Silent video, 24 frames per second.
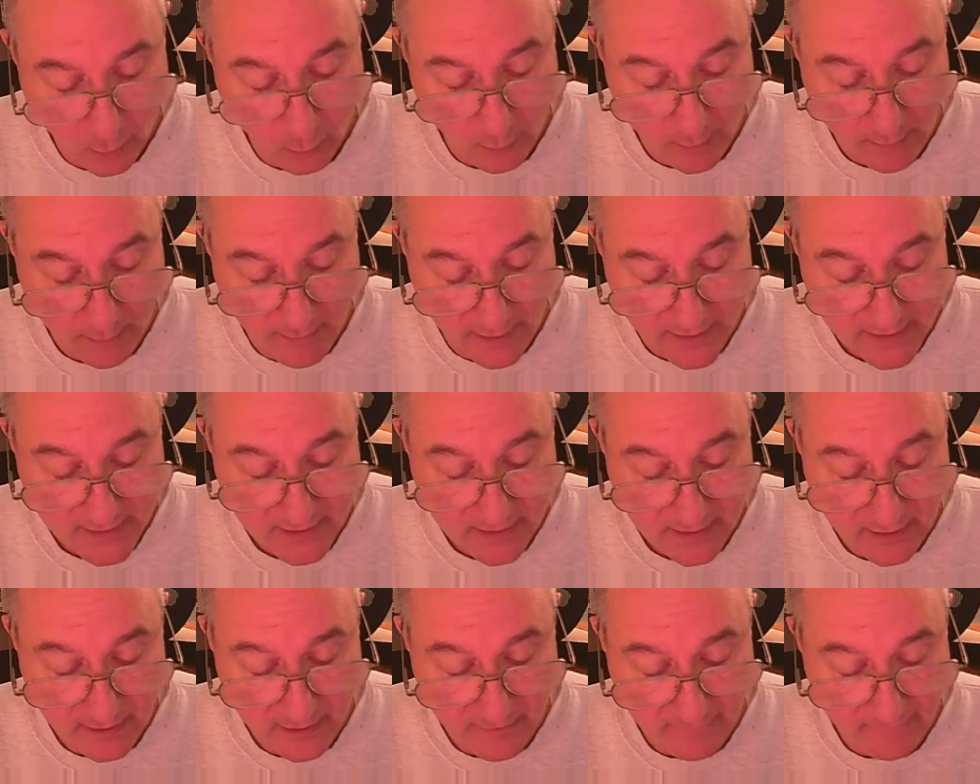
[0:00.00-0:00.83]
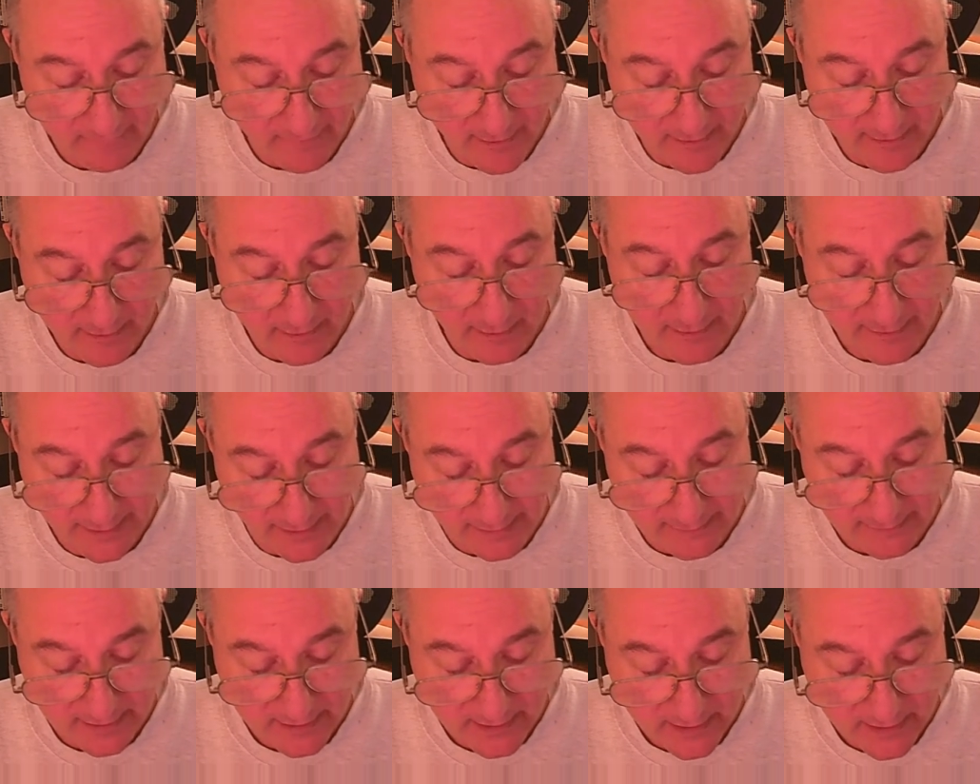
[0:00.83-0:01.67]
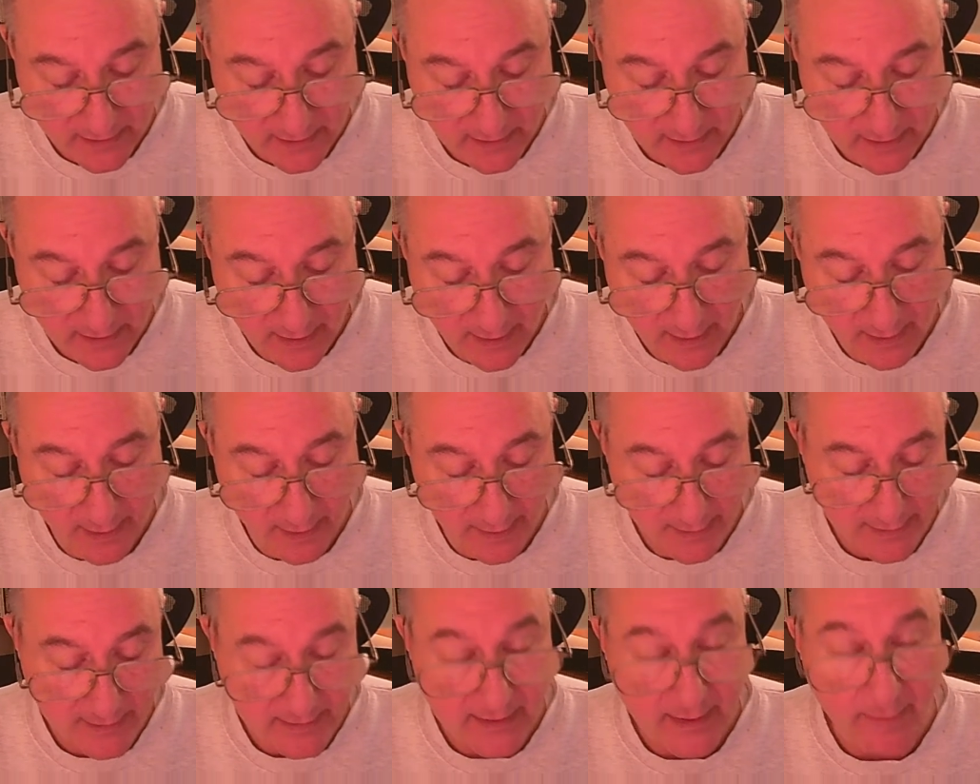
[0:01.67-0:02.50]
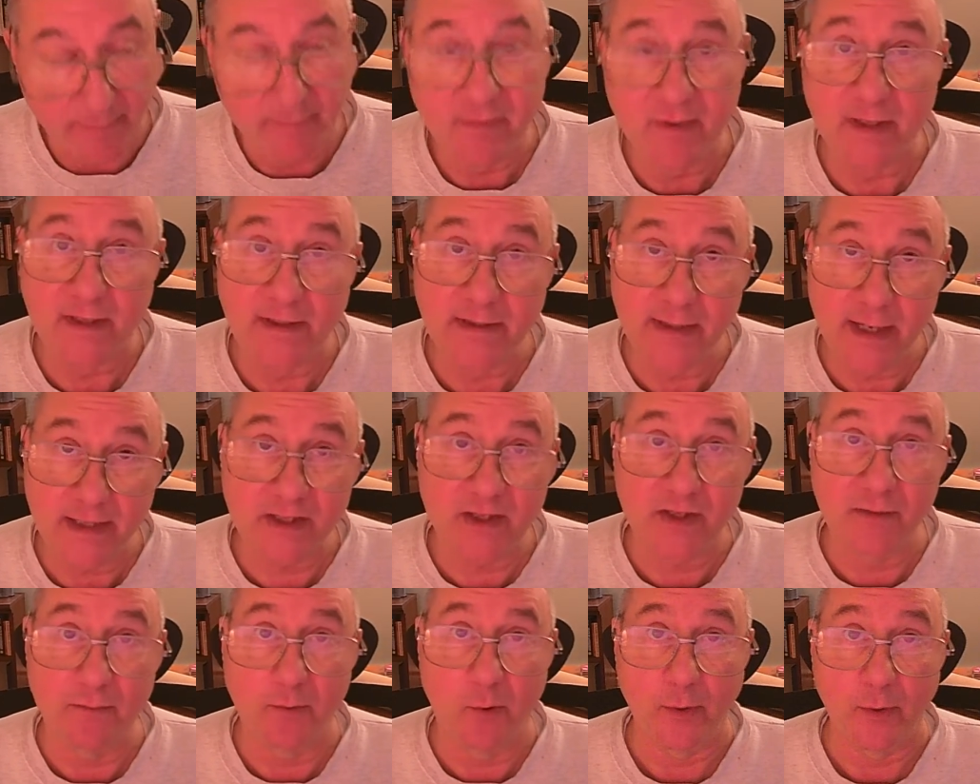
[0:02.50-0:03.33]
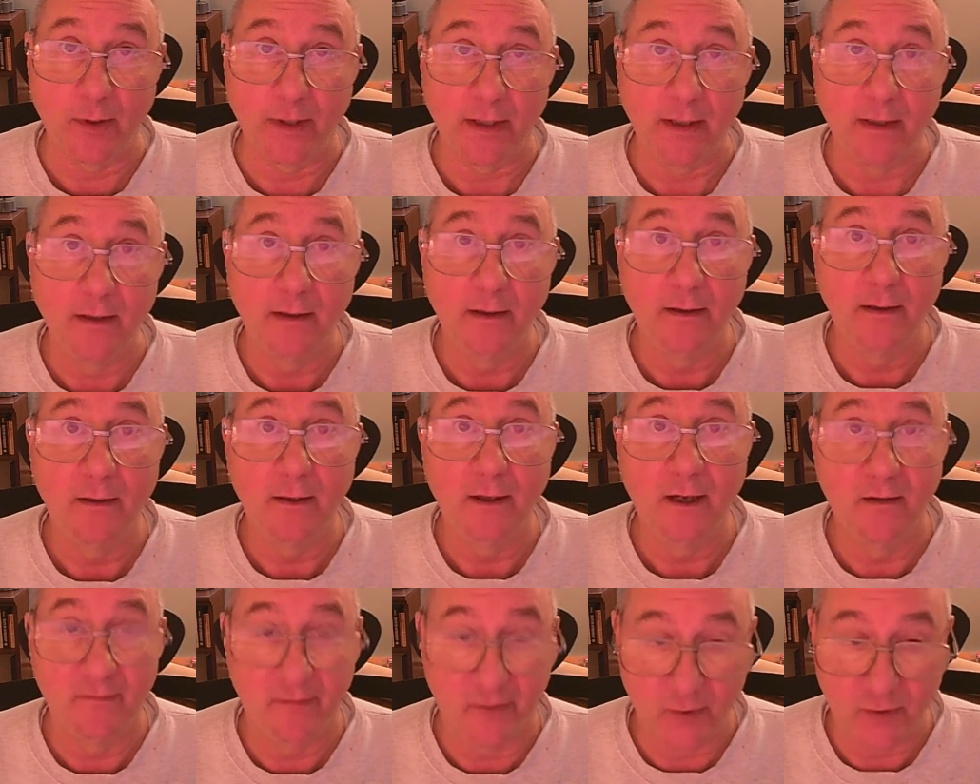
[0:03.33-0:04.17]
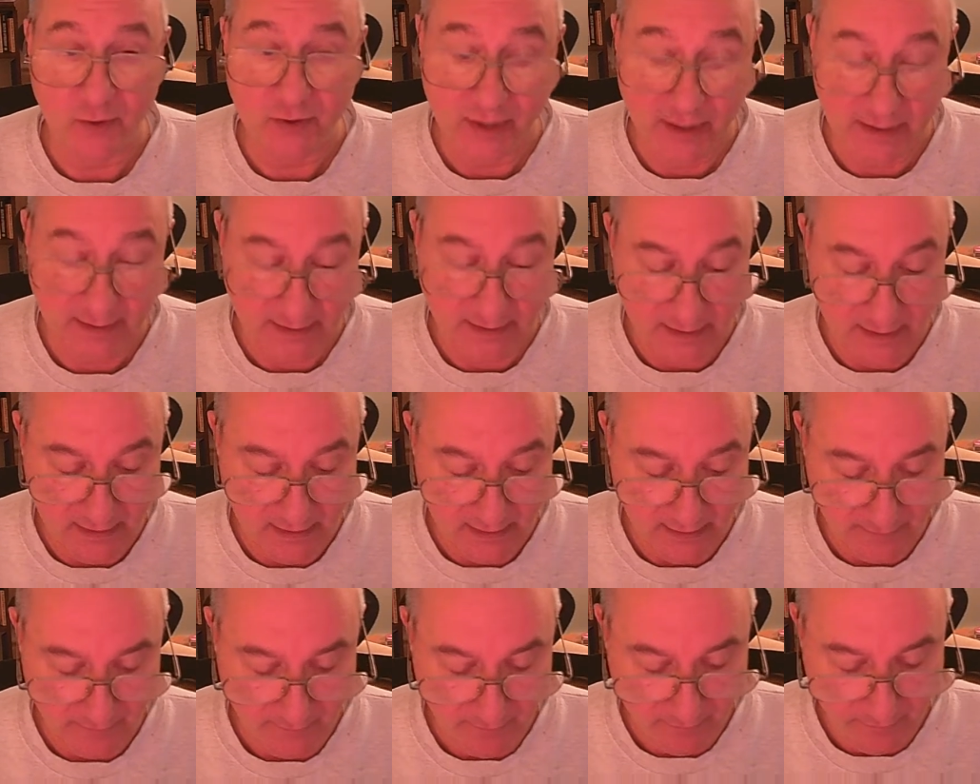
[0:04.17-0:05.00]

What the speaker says: we must in the final analysis accept the testimony of our senses.